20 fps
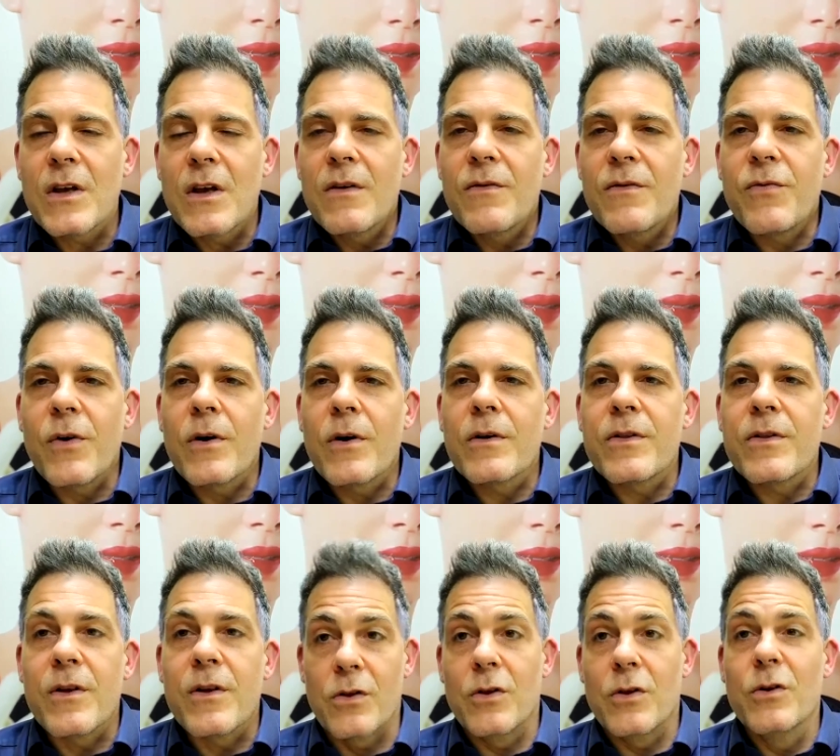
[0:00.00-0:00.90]
for the
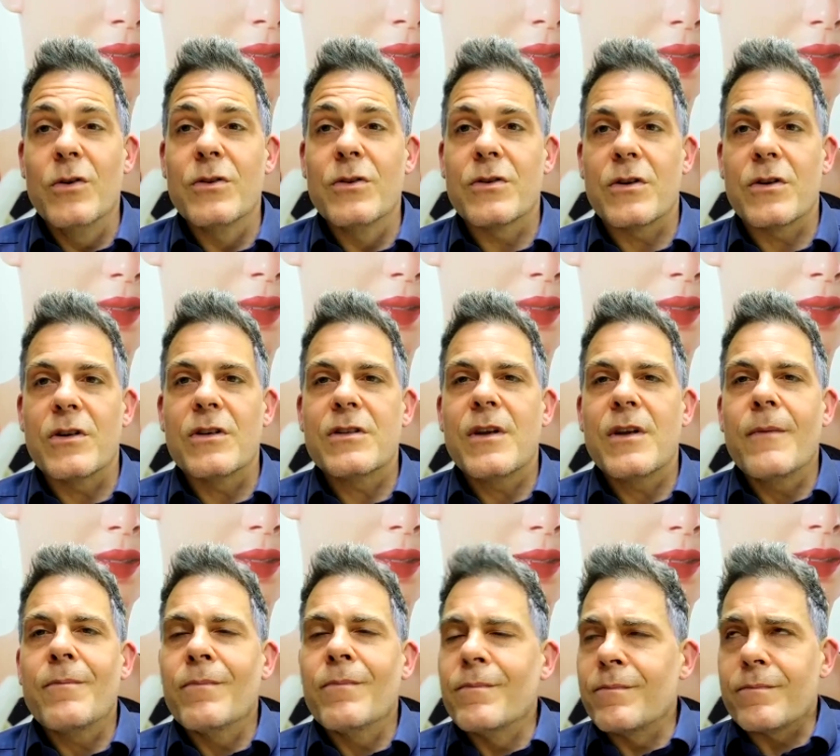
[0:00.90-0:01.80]
losers.
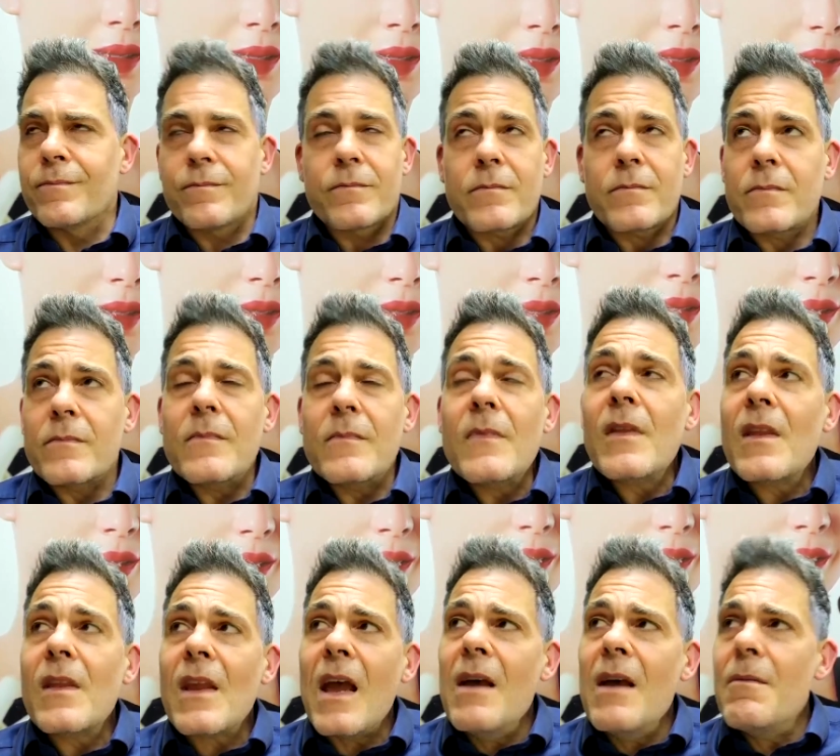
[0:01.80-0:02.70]

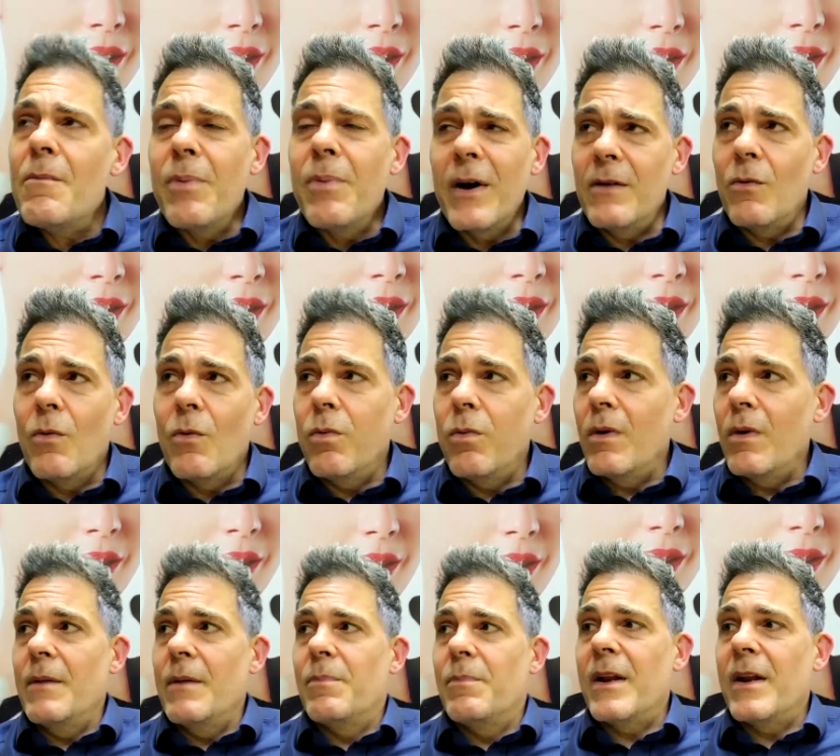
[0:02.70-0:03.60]
But
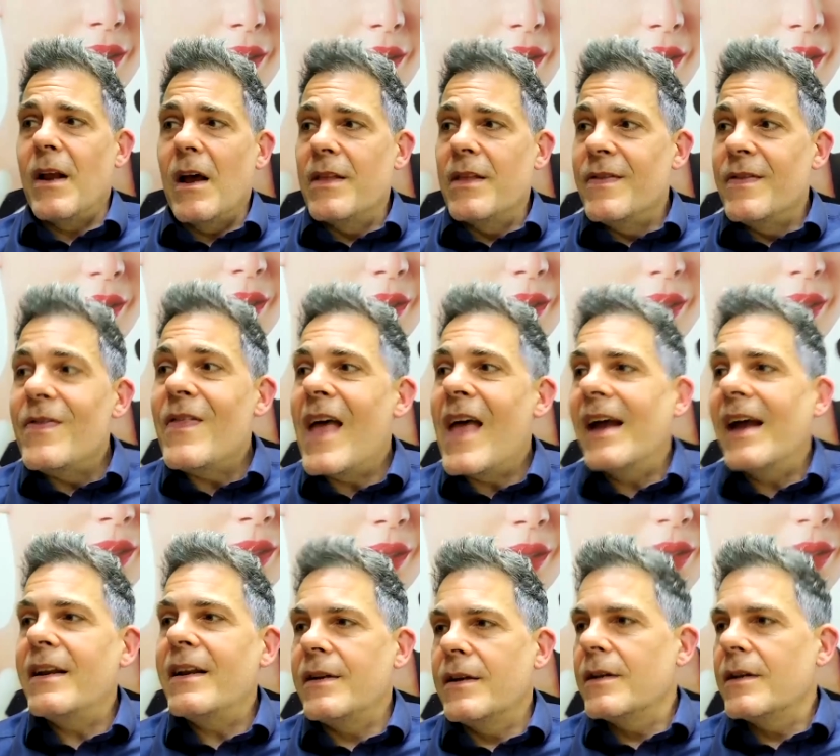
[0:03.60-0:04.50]
net,
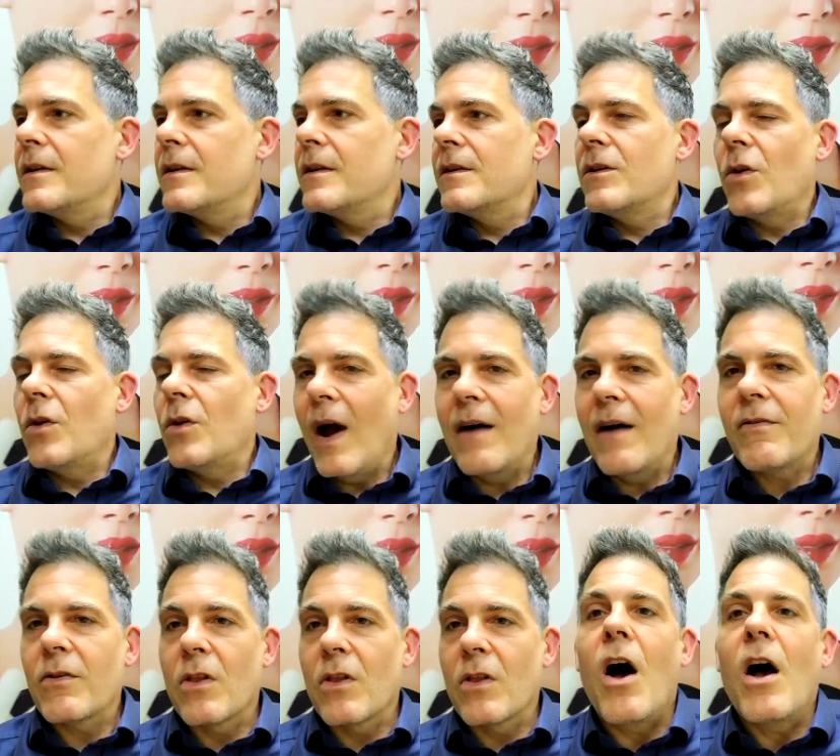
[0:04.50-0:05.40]
you have a
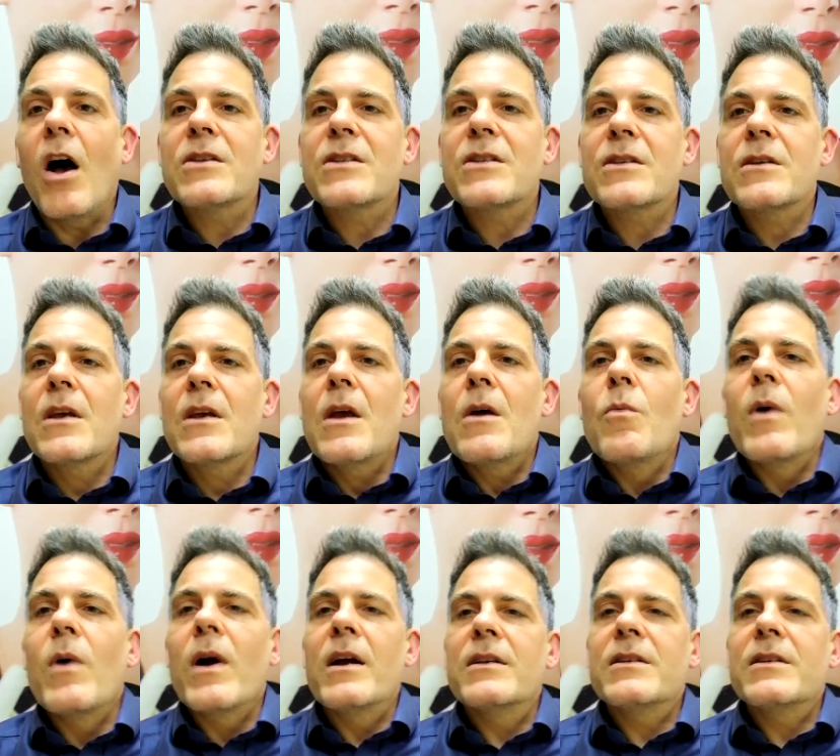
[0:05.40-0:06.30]
loss.
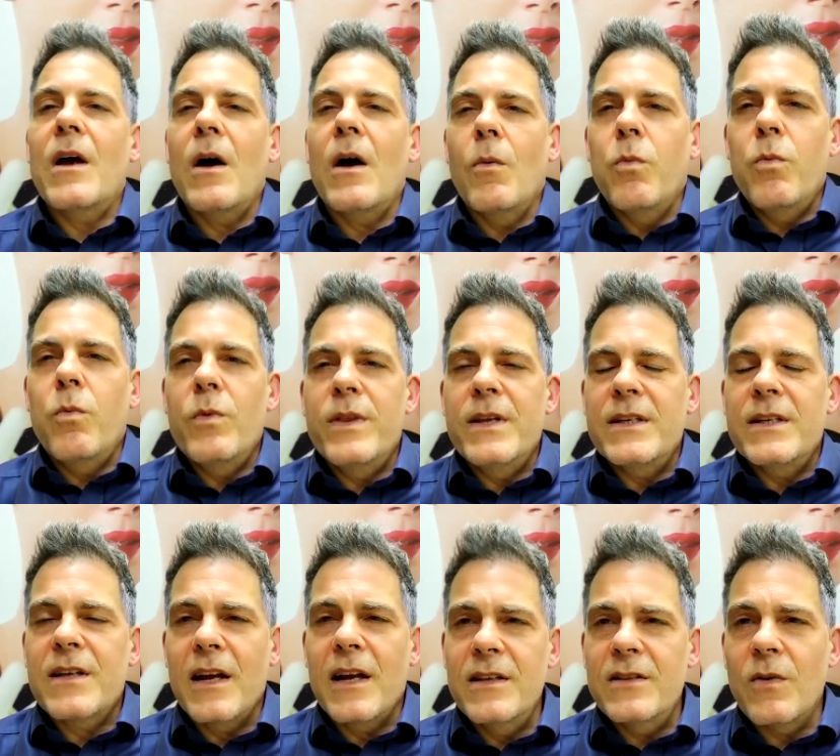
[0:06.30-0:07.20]
Whereas these
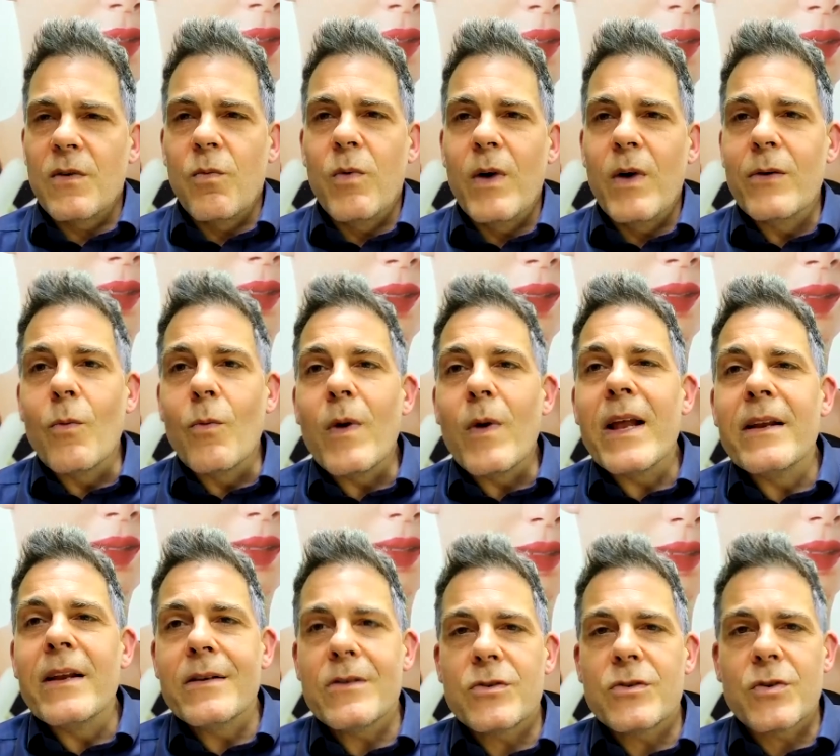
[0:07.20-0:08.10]
kinds of
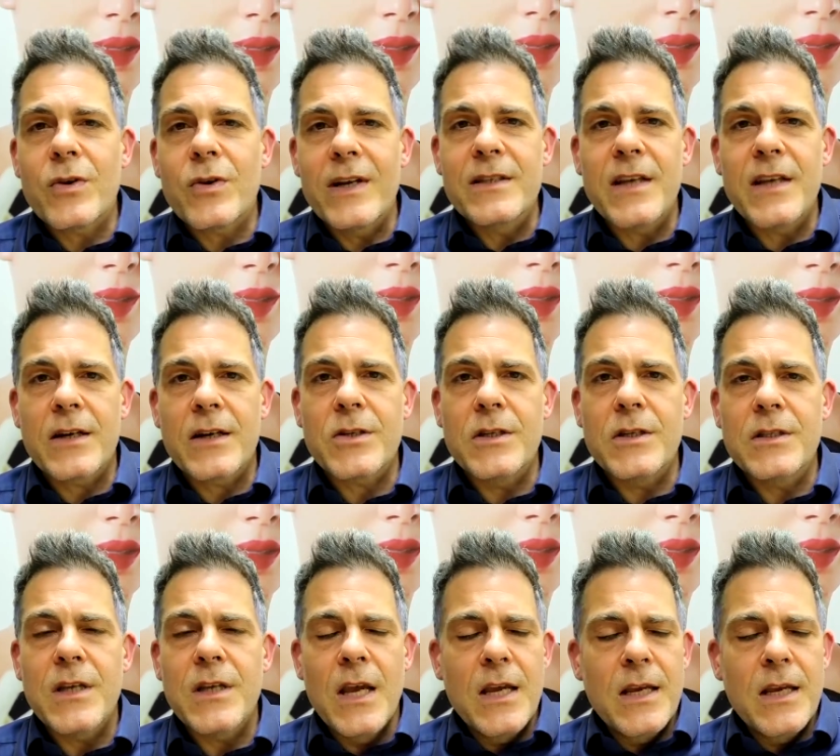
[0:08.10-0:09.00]
win-win transactions
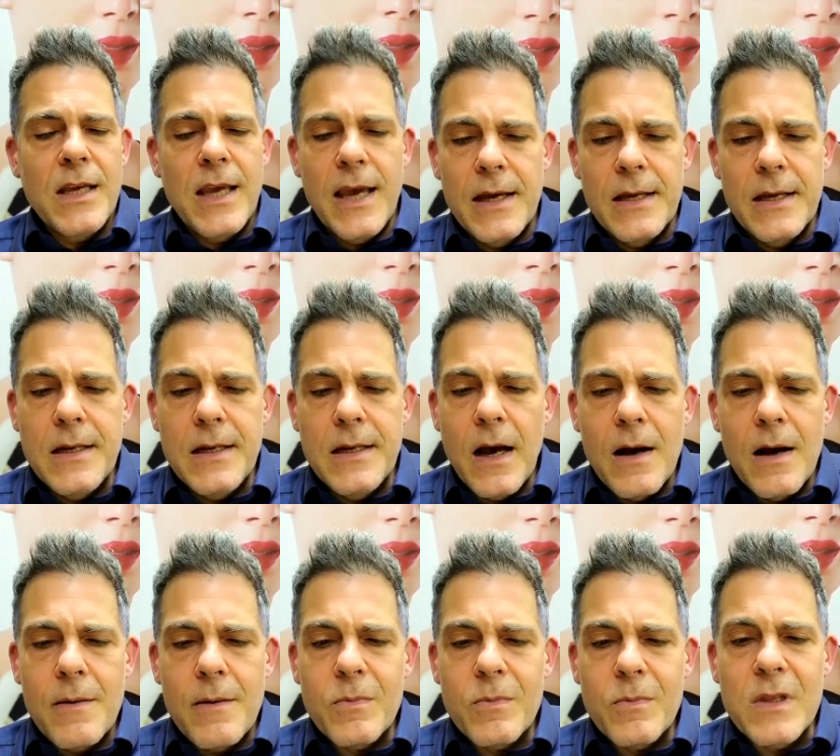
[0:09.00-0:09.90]
can
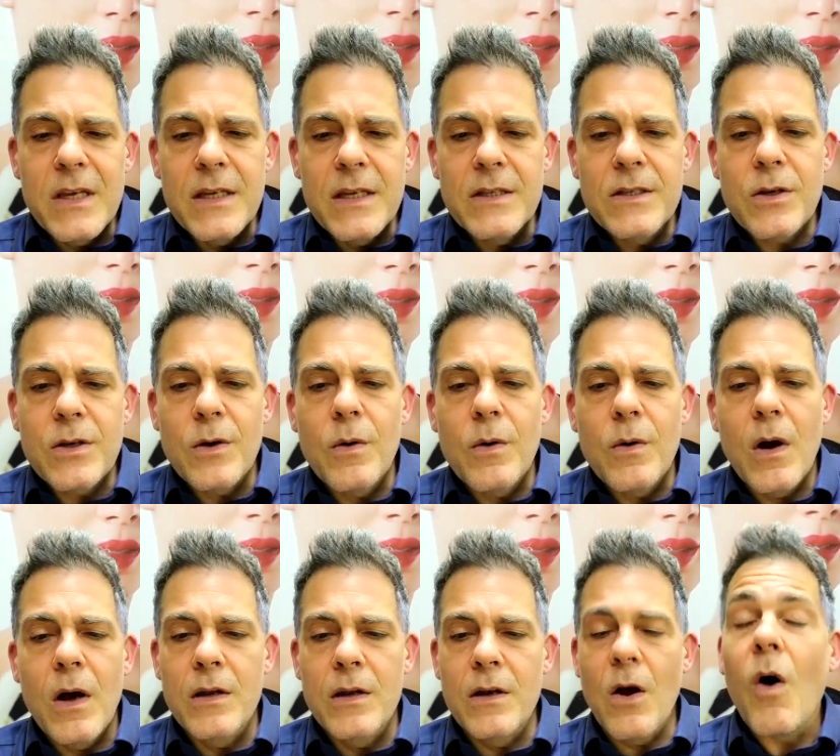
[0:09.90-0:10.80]
lead to
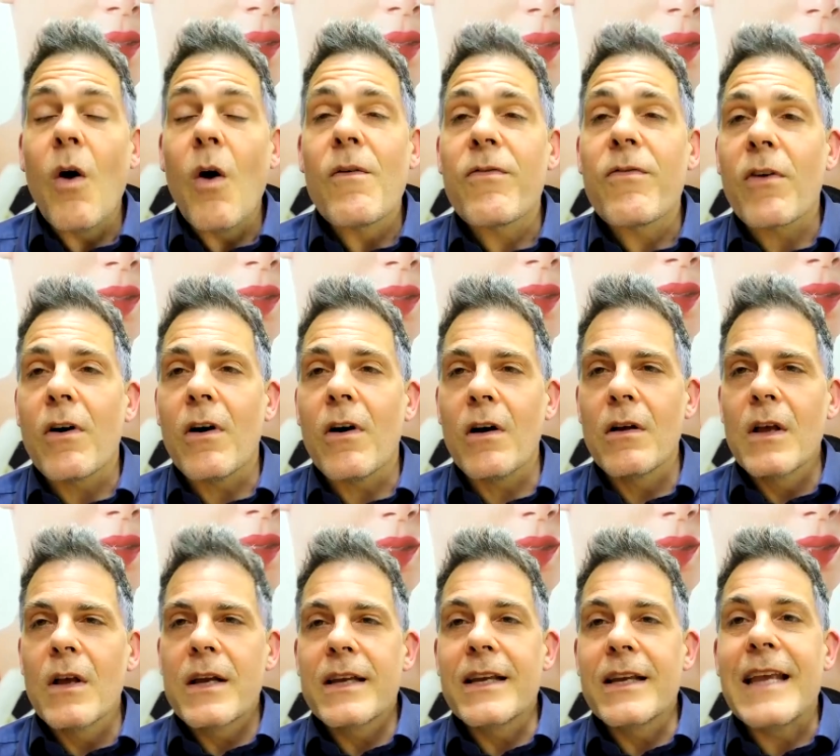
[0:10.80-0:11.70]
an overall
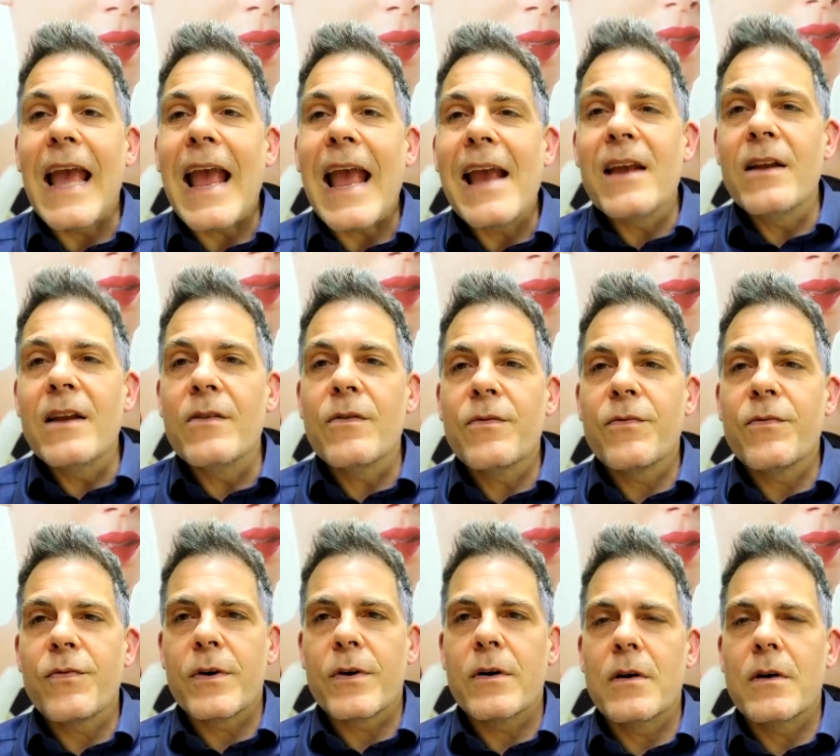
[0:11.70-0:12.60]
gain
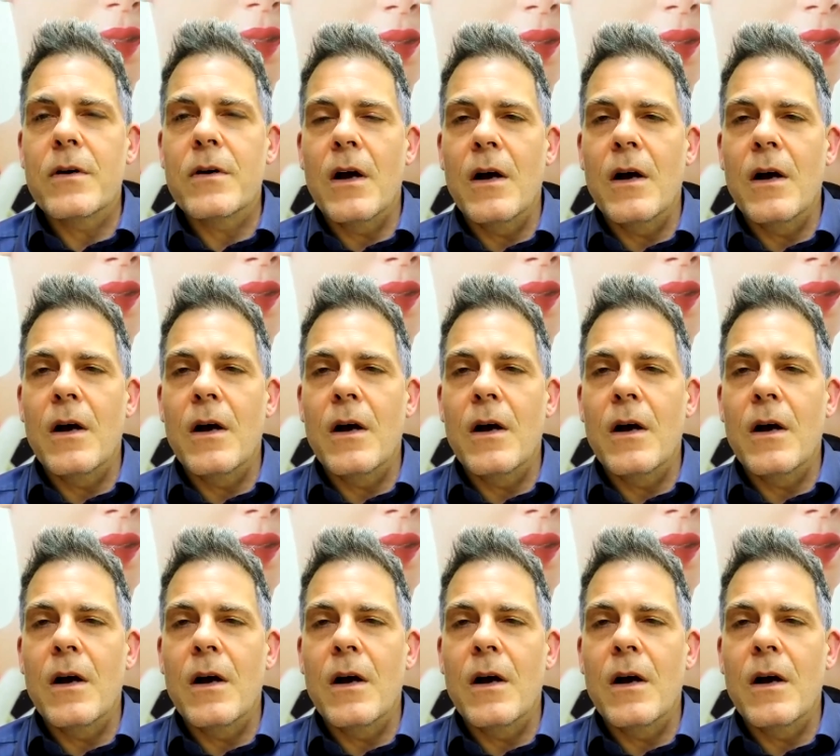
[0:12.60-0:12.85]
for